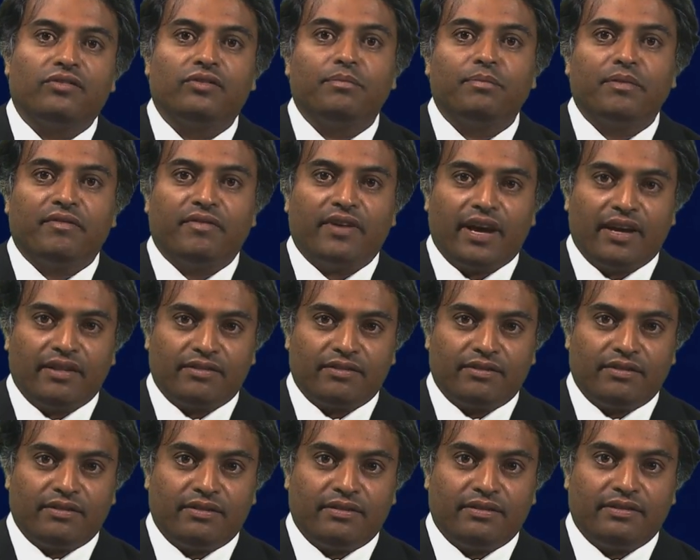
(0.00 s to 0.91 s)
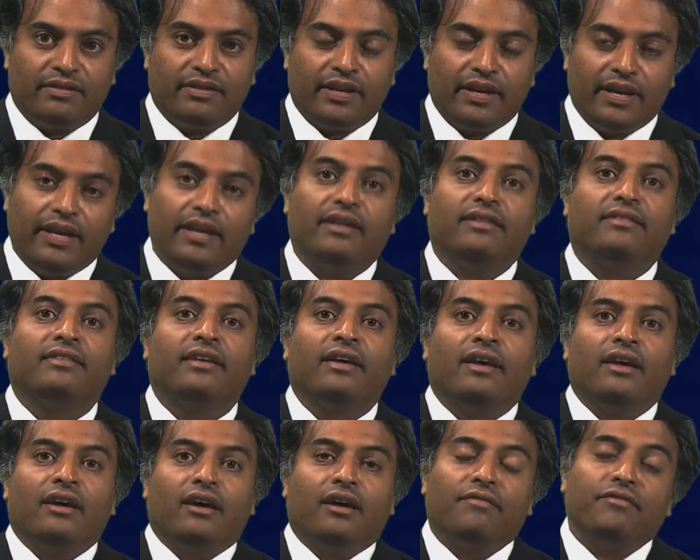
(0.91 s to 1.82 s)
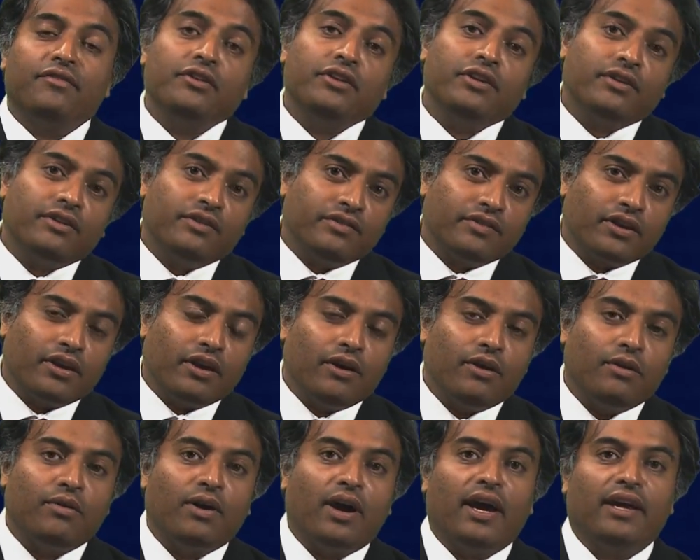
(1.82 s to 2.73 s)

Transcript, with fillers: Supervisors is a few years ago,